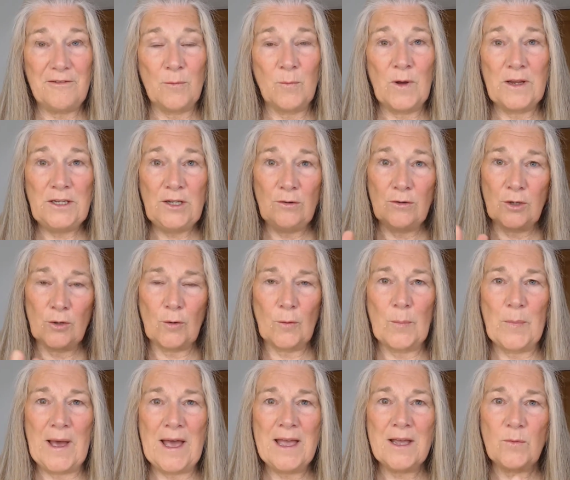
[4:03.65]
And when you look
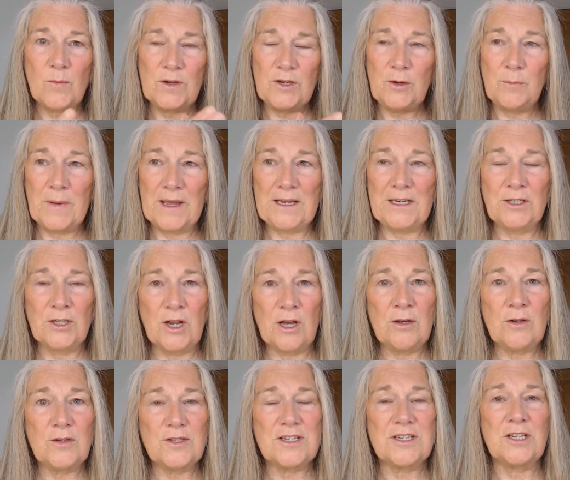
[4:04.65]
back, when you make
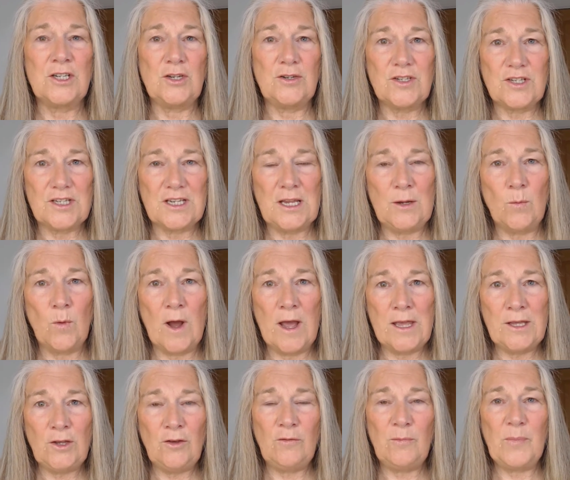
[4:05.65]
notes and you see where
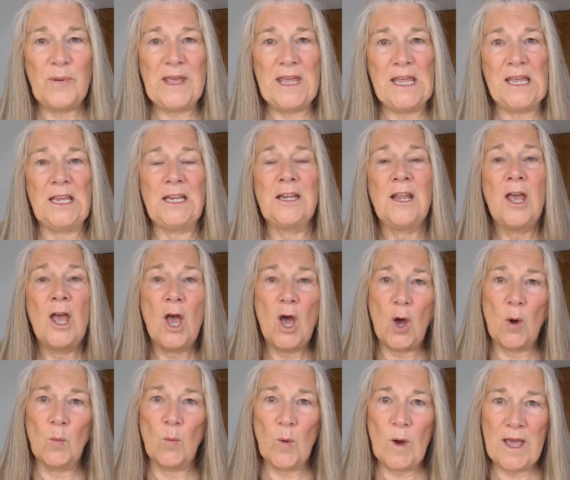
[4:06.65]
you've been
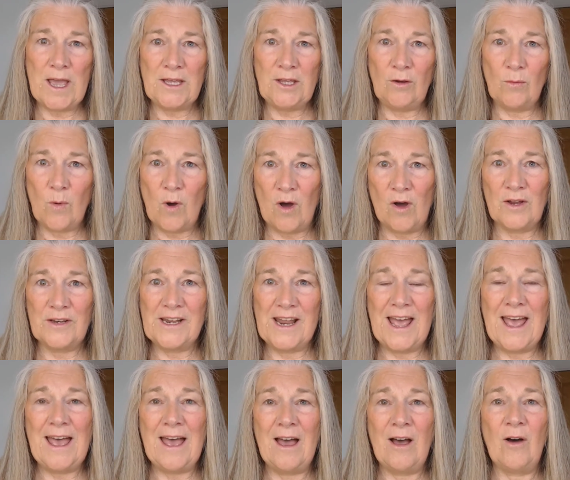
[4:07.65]
and where you are
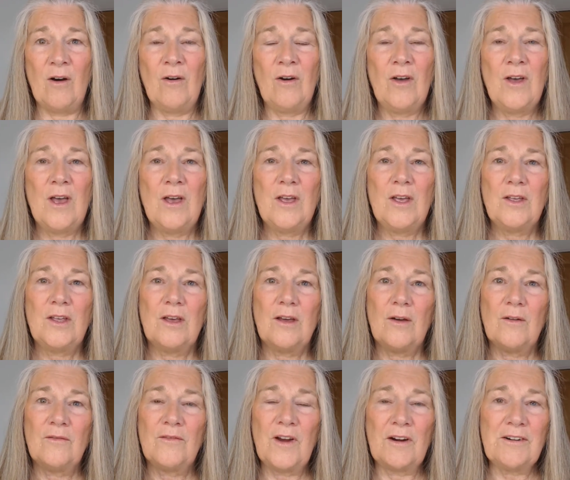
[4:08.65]
now,
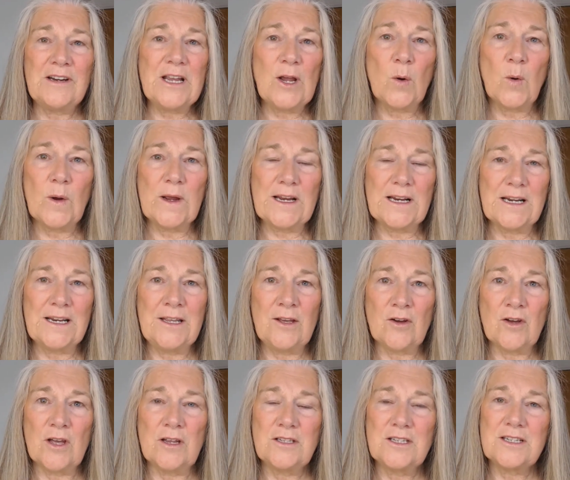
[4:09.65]
very quickly you're
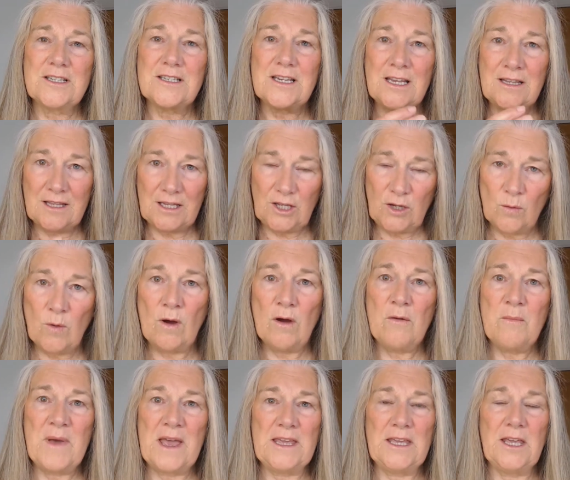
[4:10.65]
going to see that you are
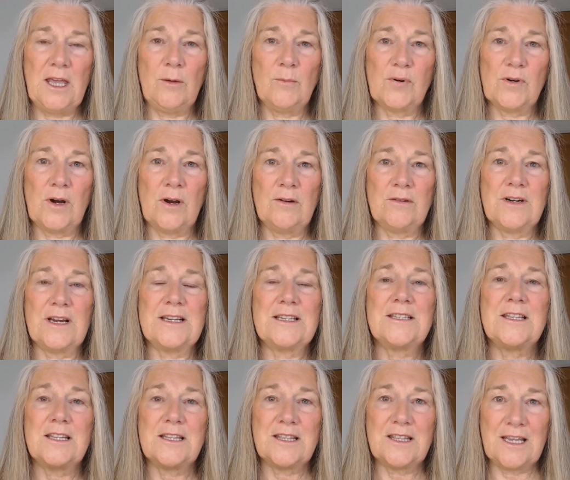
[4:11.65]
making progress,
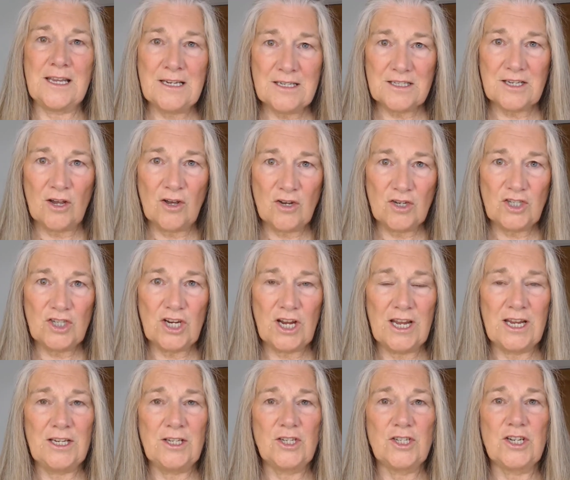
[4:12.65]
that things are
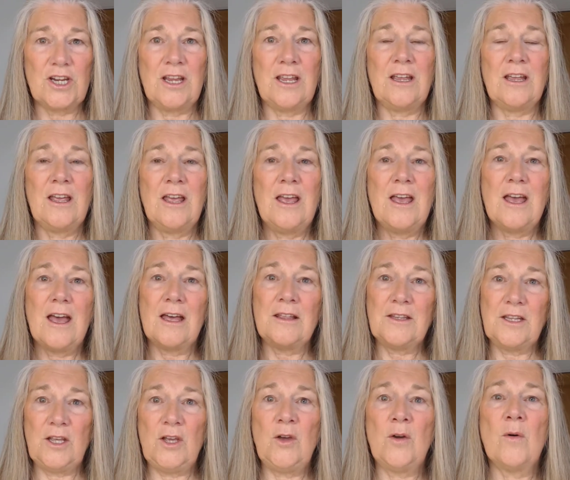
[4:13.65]
changing, and
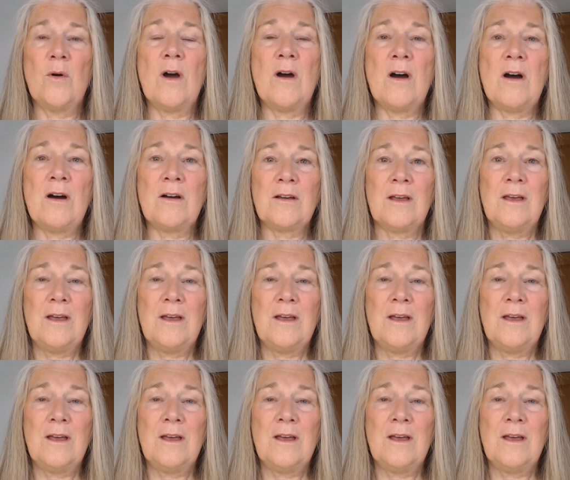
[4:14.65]
that you are